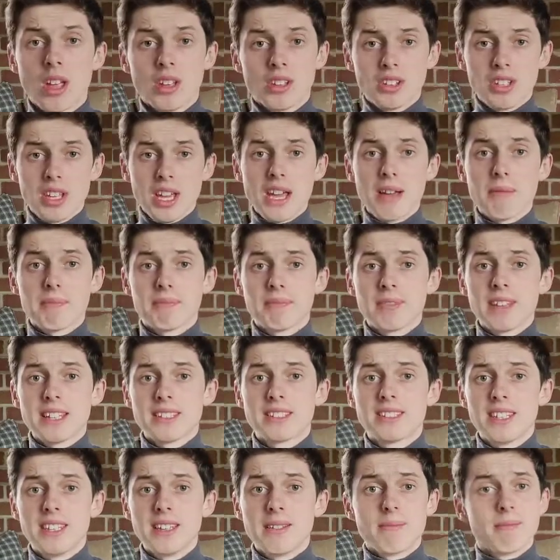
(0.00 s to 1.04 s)
So yeah,
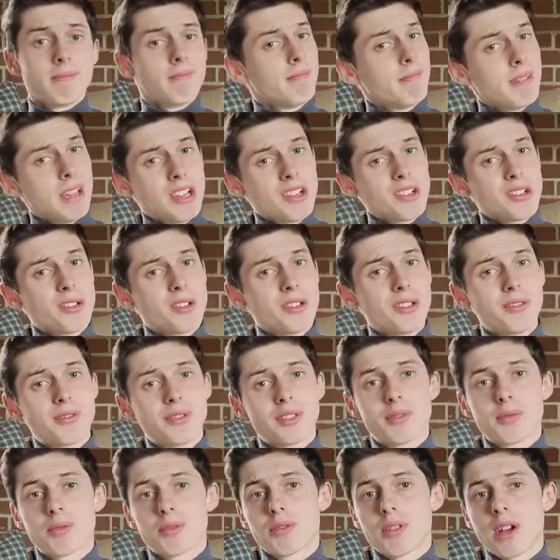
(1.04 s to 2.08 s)
that's it. Make sure you've
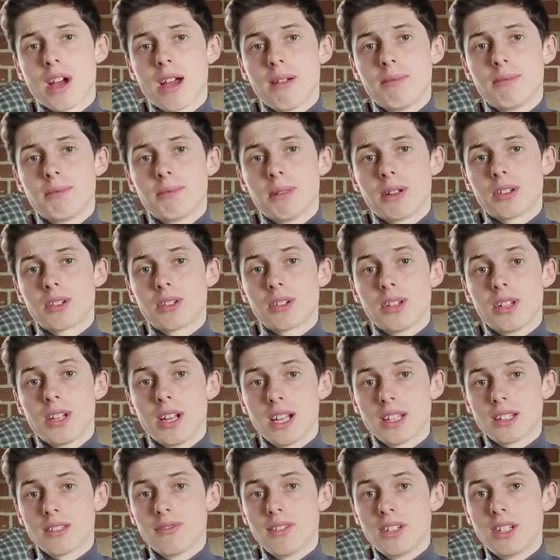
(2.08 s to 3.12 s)
subscribed, make sure you
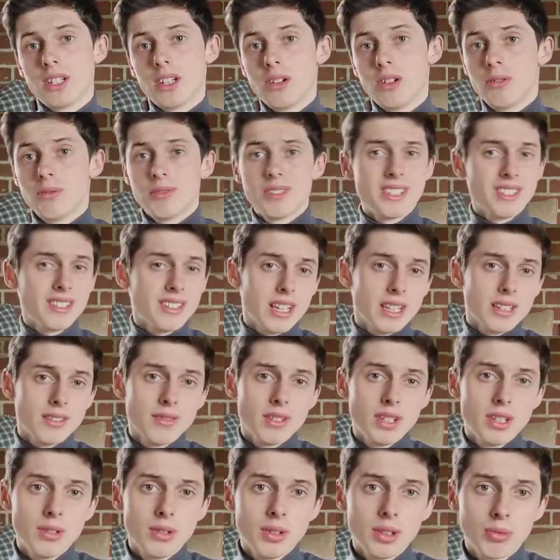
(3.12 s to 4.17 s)
like the video, dislike the
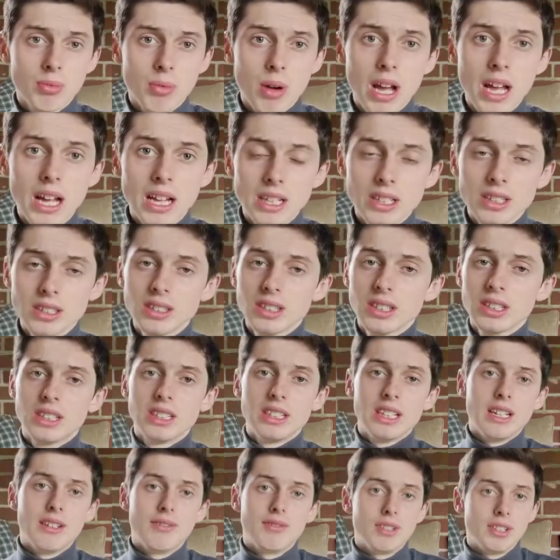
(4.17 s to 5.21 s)
video as well
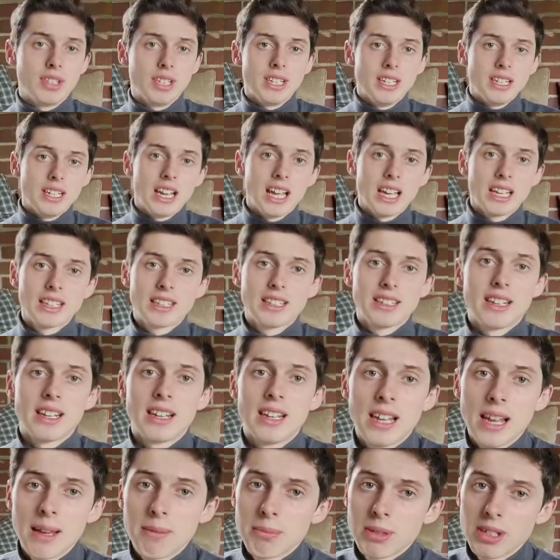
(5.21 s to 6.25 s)
if you didn't like it,
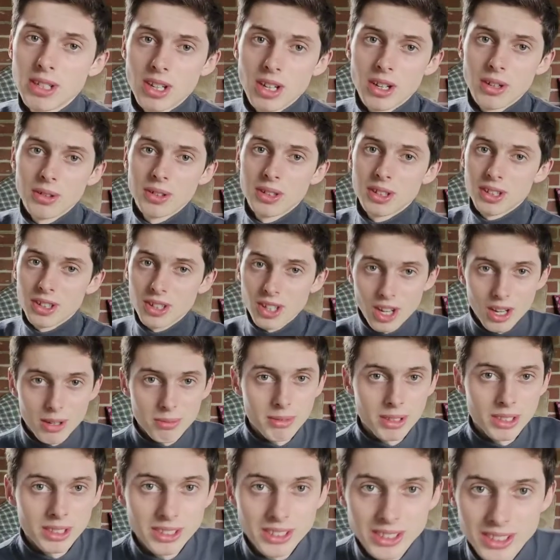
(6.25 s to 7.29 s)
and let me know in the
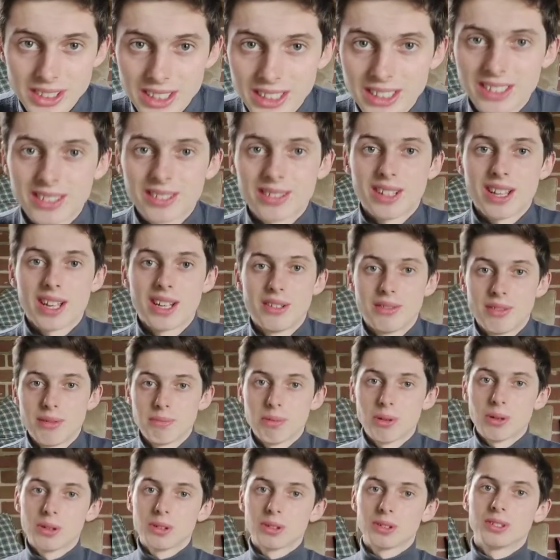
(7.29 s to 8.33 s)
comments. That's kind of
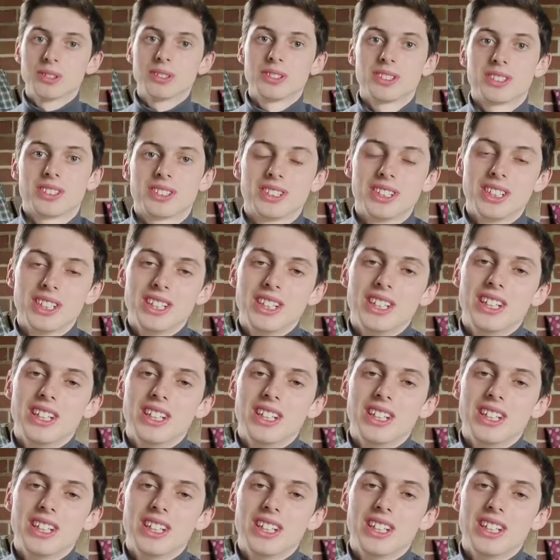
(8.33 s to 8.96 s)
important.